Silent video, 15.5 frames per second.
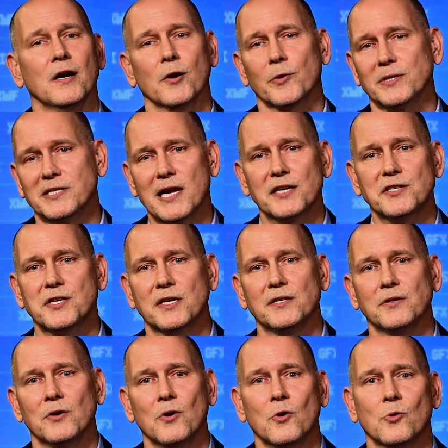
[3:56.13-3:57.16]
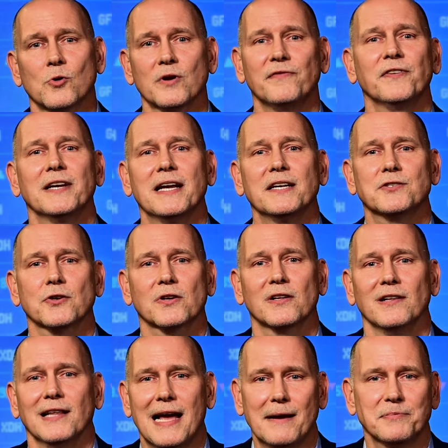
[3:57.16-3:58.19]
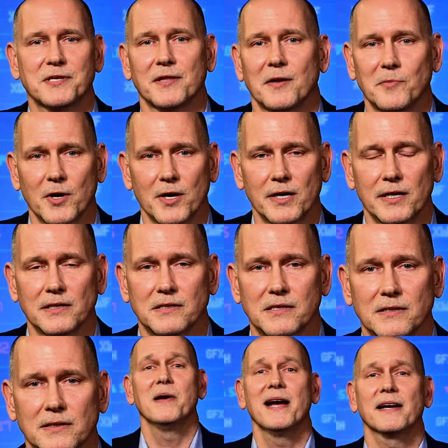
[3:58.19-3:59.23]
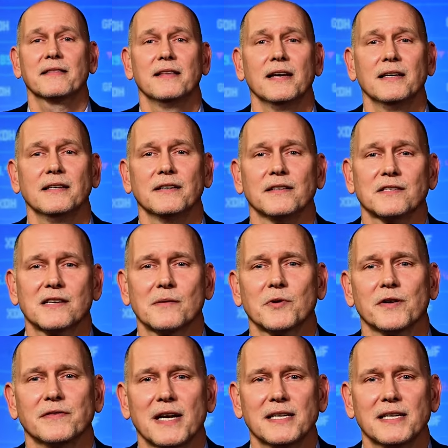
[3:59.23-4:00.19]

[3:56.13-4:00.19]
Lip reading: a recession, or a financial collapse in the markets. Back then, in the summer of